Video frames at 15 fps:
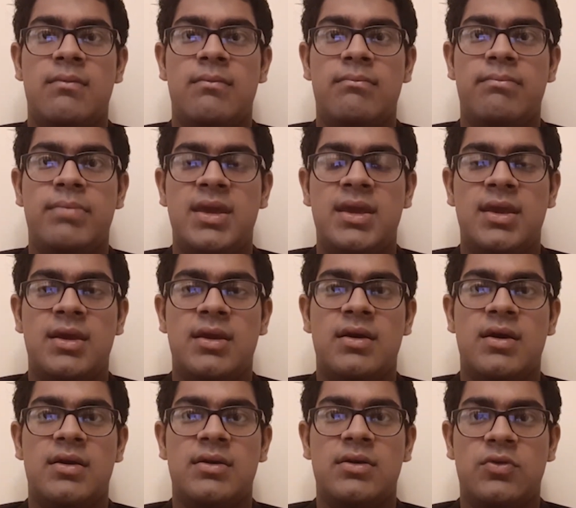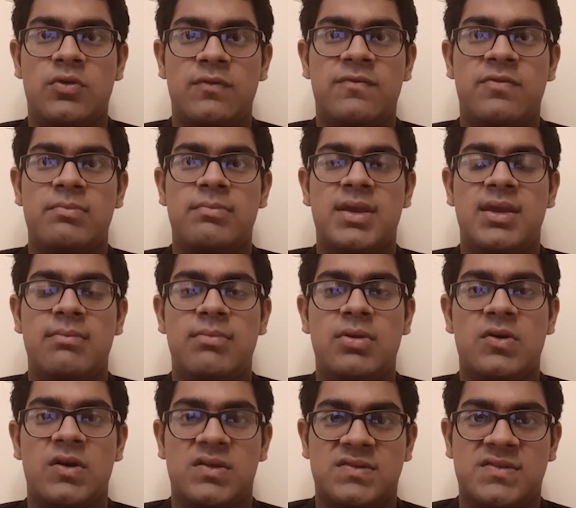be good for me
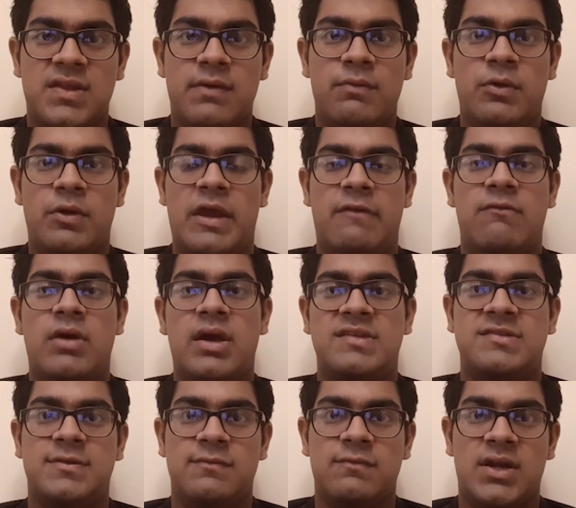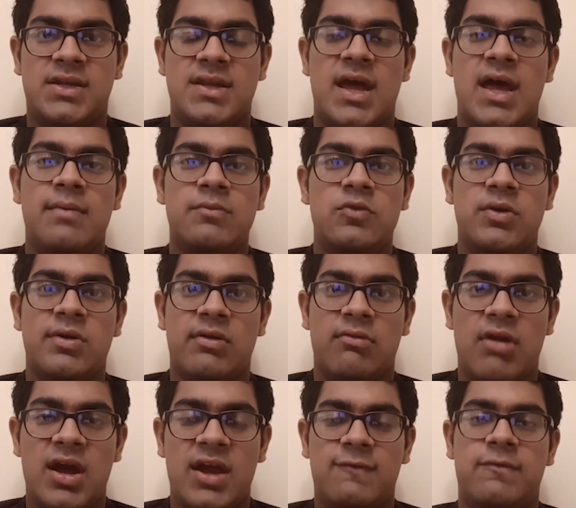because they would advise in what I'm doing
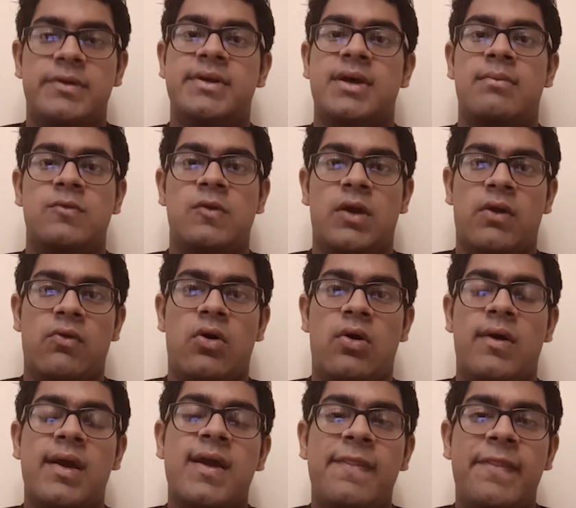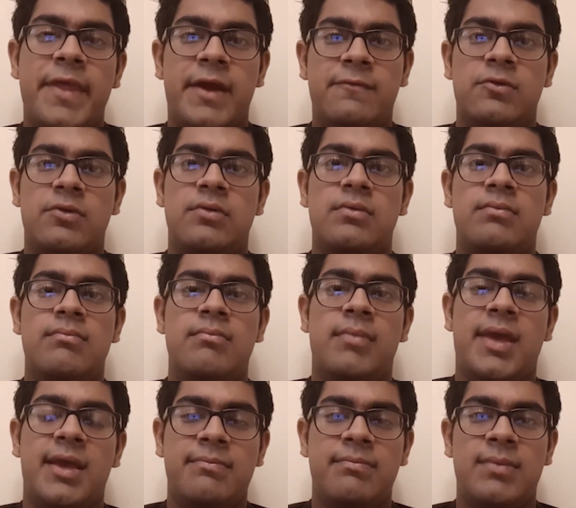right, what I'm doing wrong, and that would
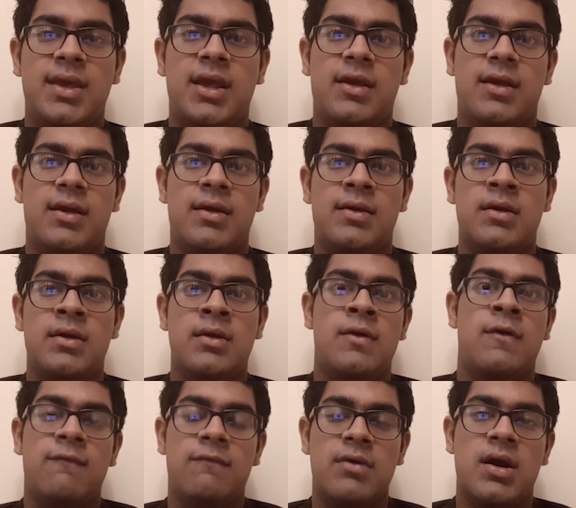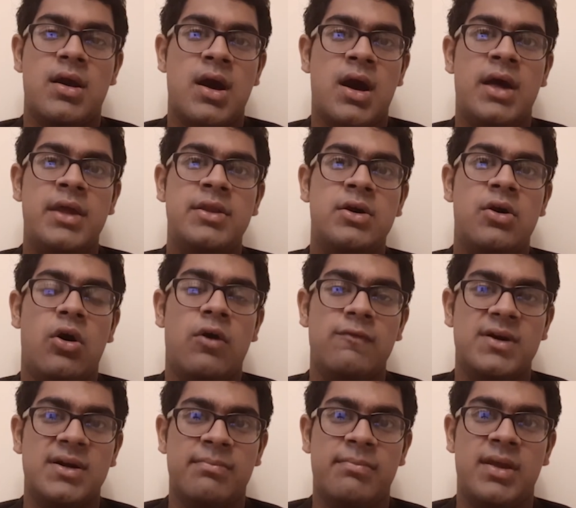make me work harder or
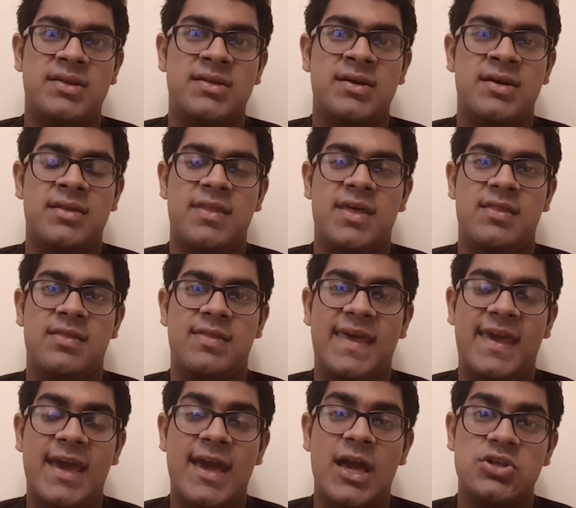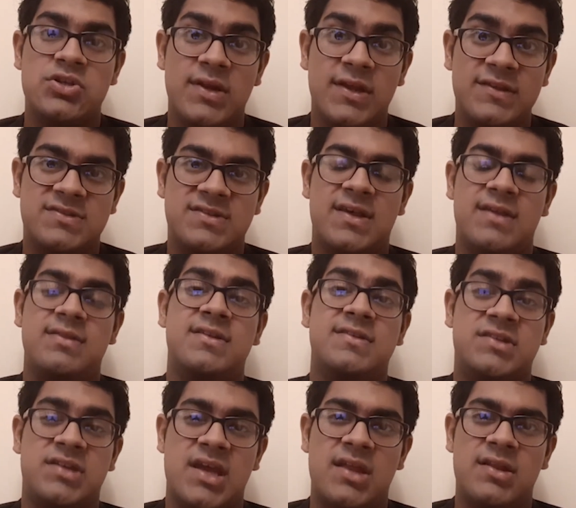work better. Then they actually set the
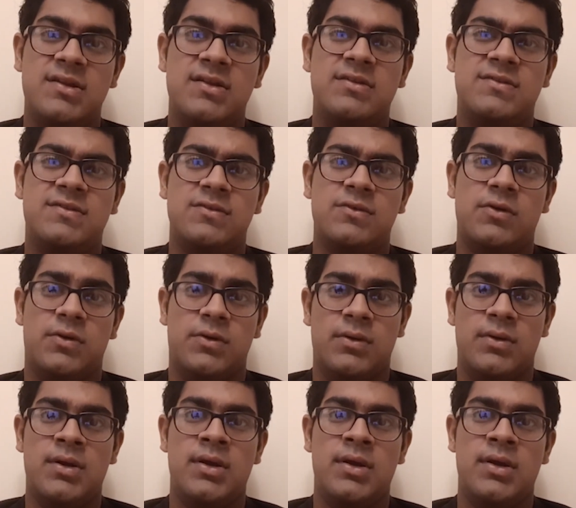standards, so